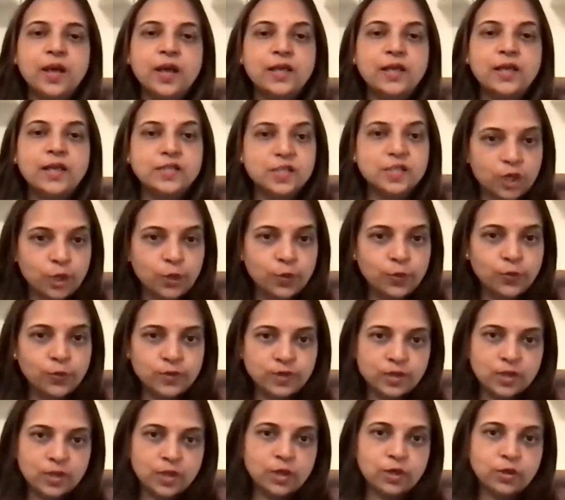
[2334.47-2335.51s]

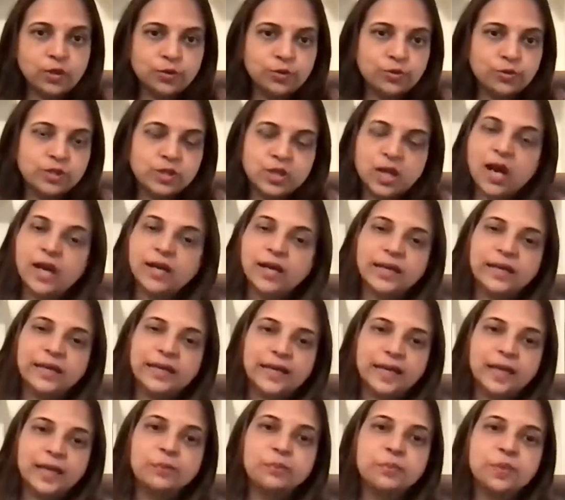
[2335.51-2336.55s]
excuse to start
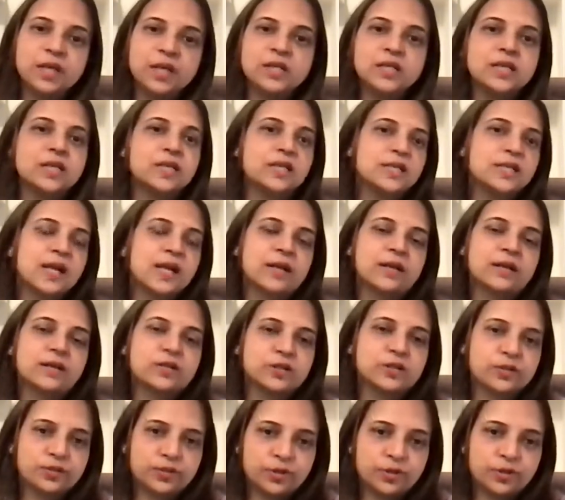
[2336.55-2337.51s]
eating meat is that